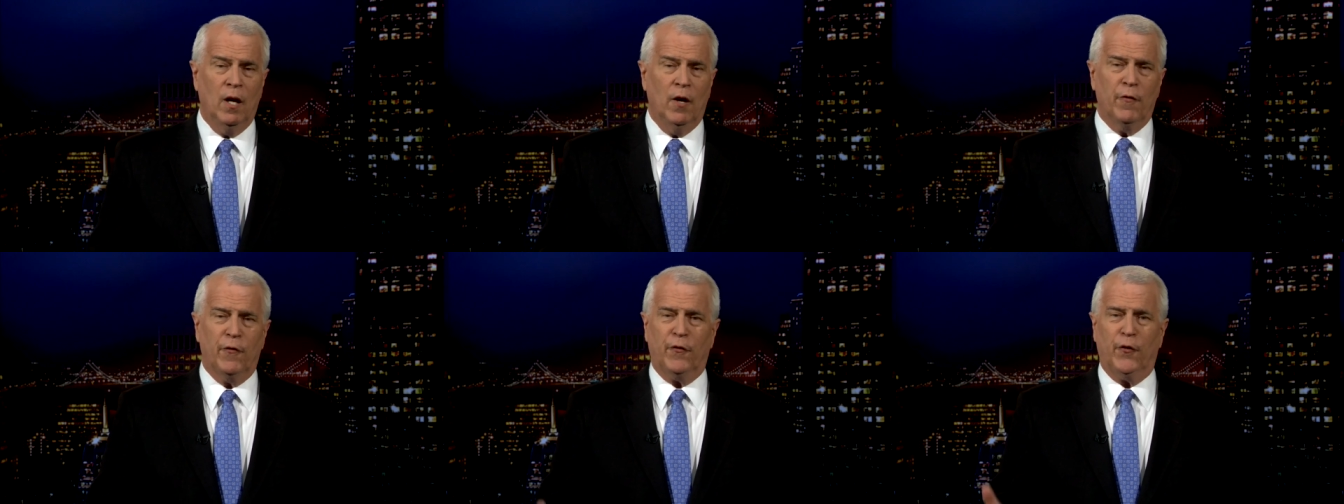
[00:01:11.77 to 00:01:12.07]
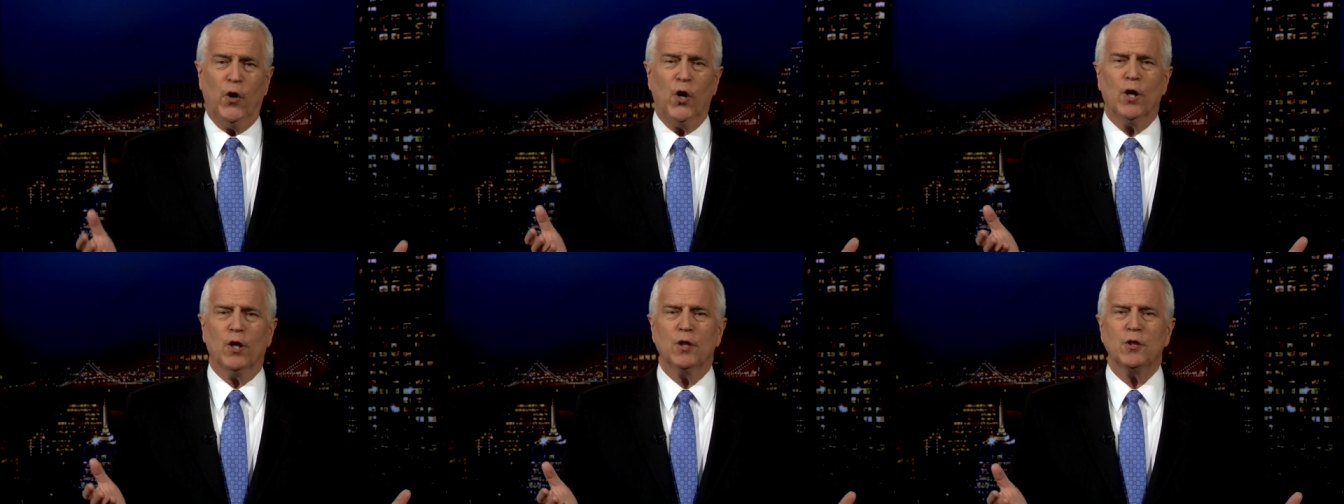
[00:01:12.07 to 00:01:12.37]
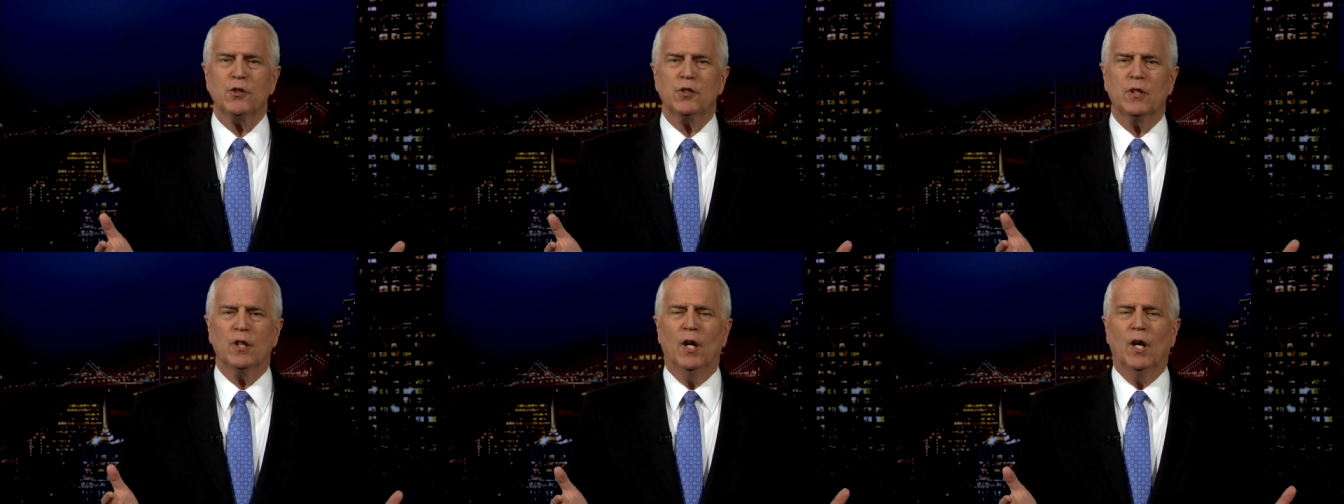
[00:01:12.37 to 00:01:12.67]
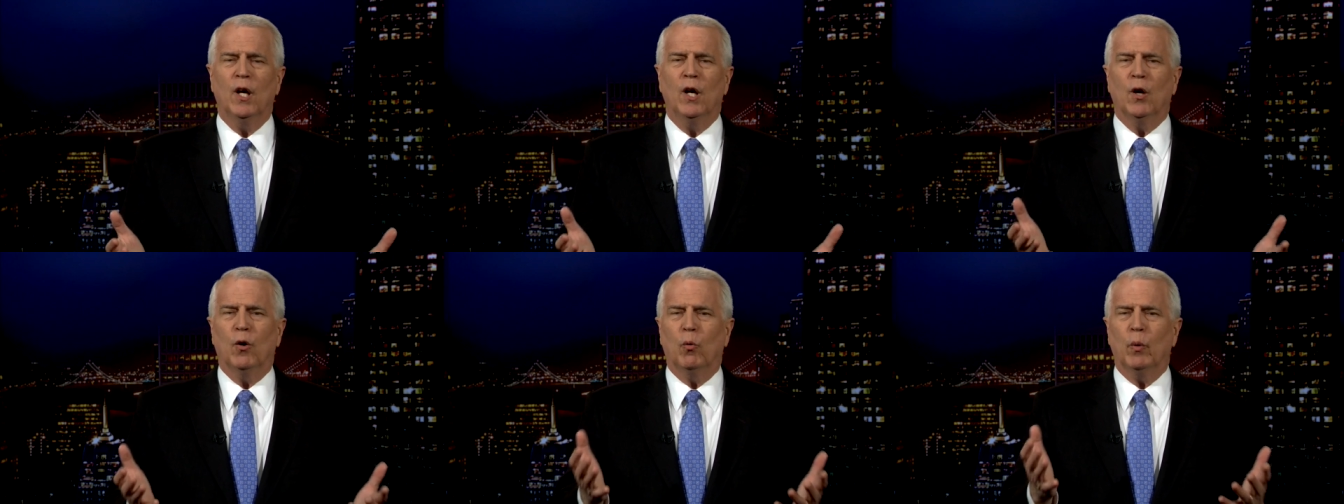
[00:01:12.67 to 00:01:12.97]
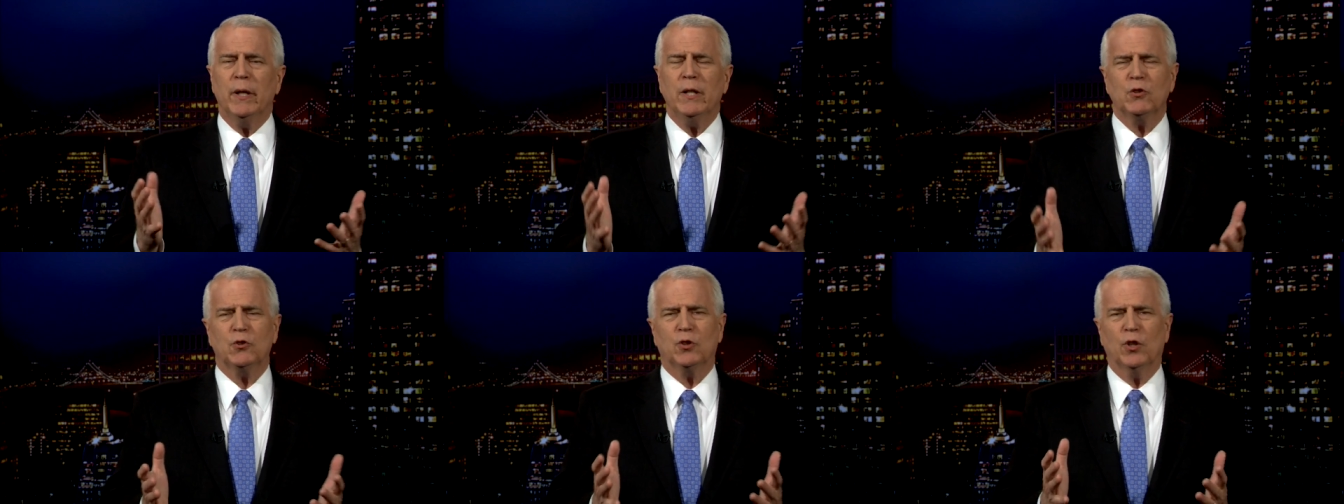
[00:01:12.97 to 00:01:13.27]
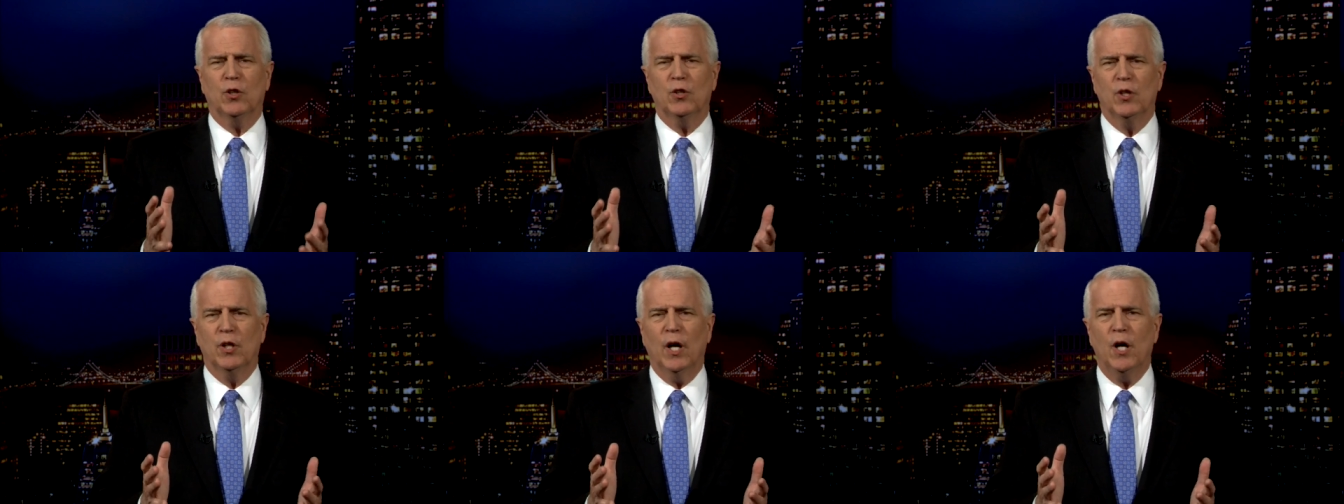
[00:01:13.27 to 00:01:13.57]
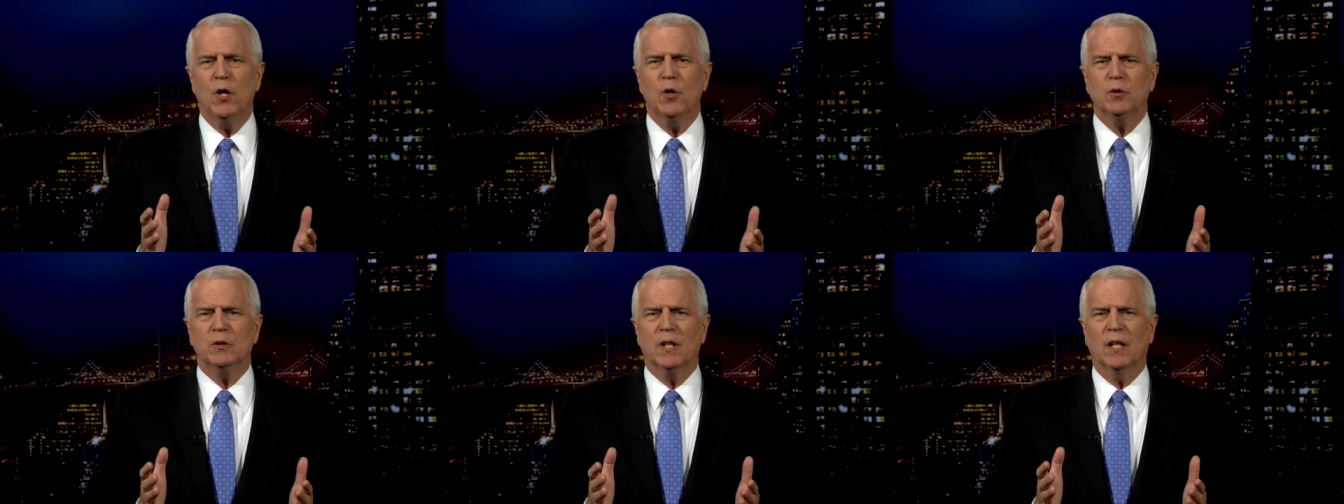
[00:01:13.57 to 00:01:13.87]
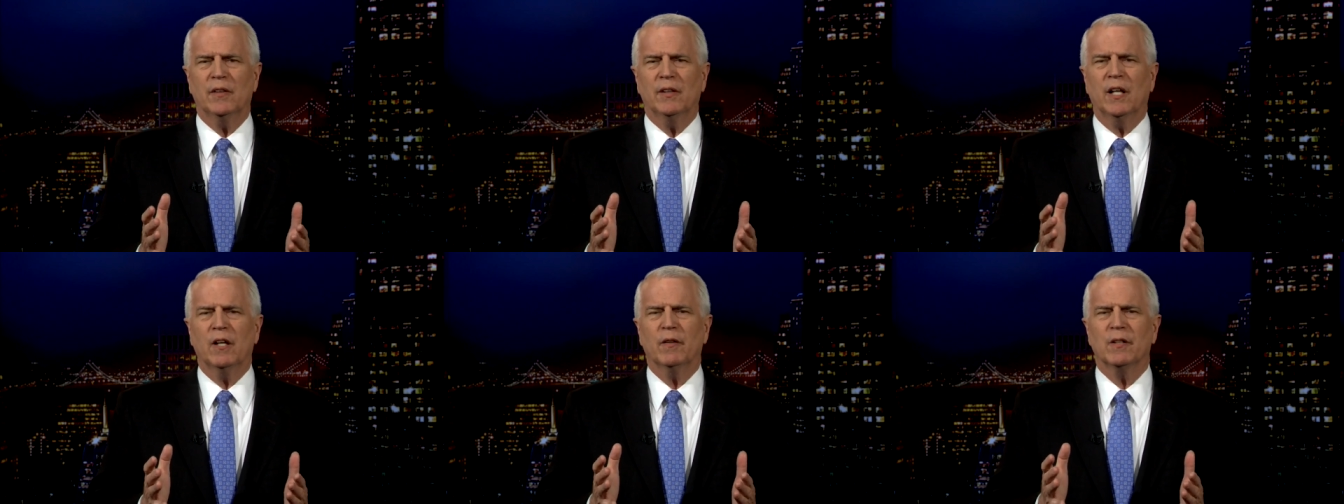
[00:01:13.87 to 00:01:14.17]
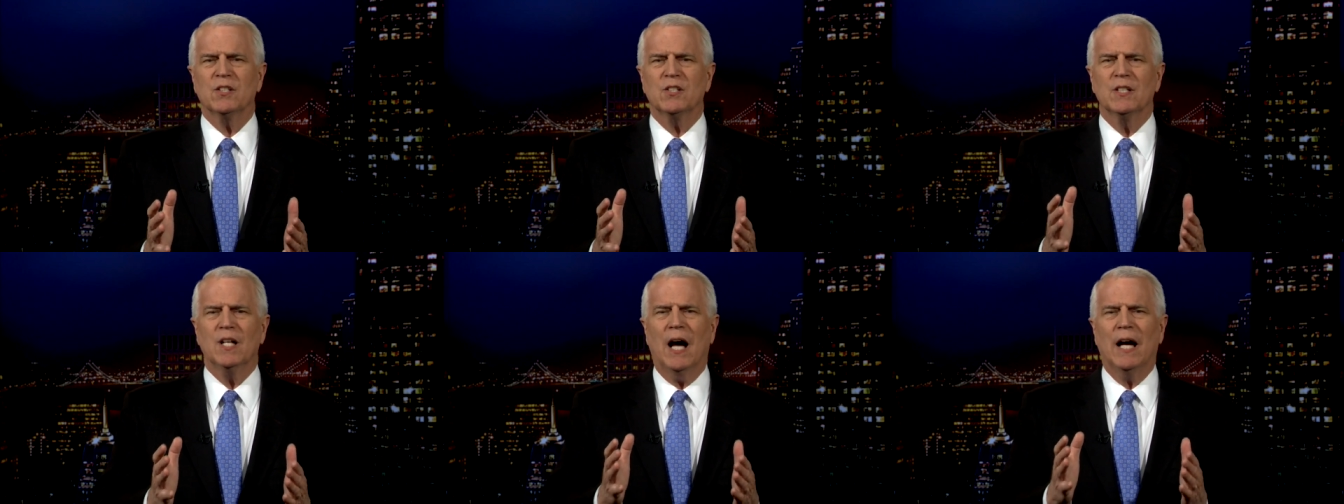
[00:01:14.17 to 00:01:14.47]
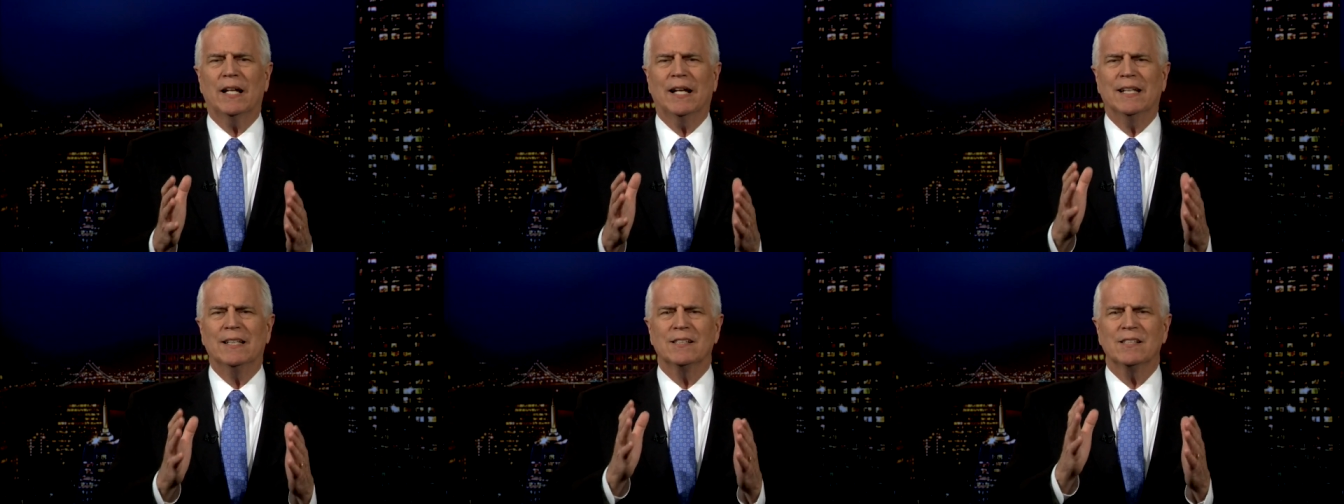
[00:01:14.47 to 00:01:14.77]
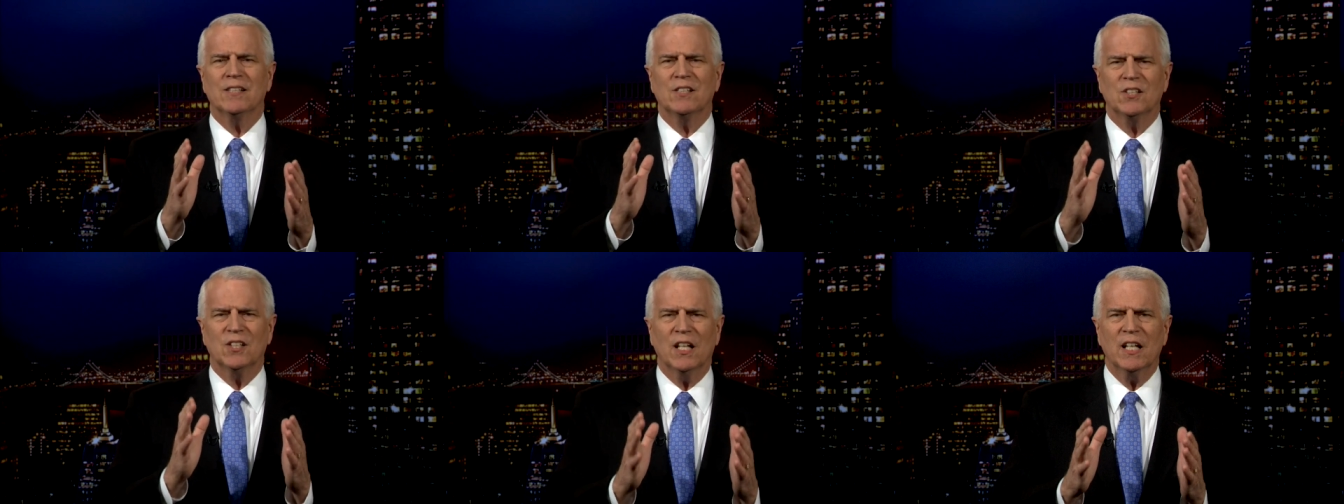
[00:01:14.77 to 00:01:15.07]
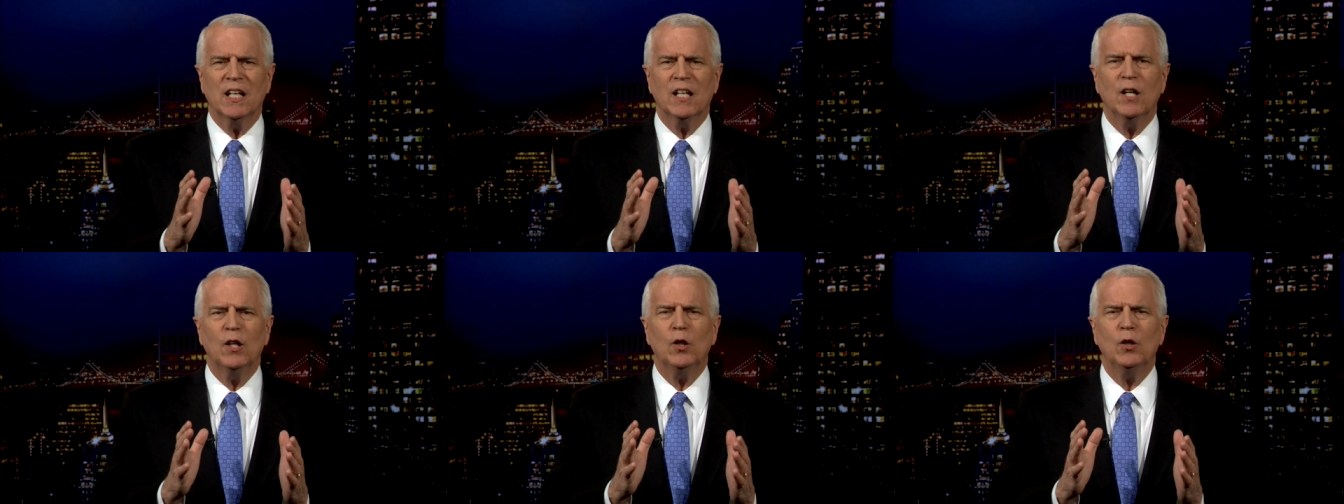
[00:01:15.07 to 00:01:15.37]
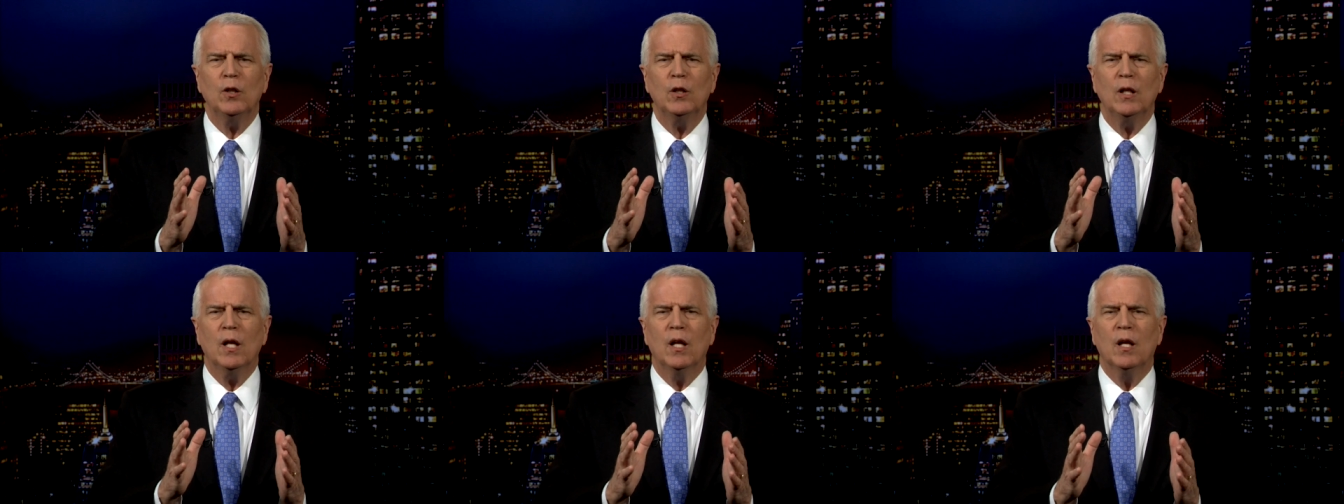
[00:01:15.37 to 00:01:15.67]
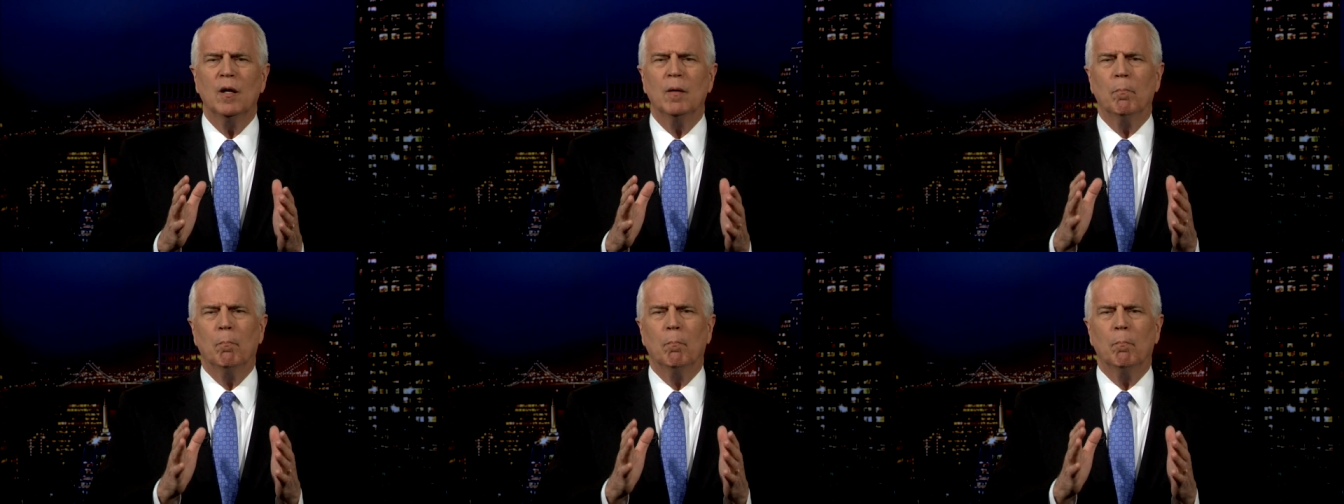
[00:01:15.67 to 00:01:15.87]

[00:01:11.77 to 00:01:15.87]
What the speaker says: First, we should note that there is not a single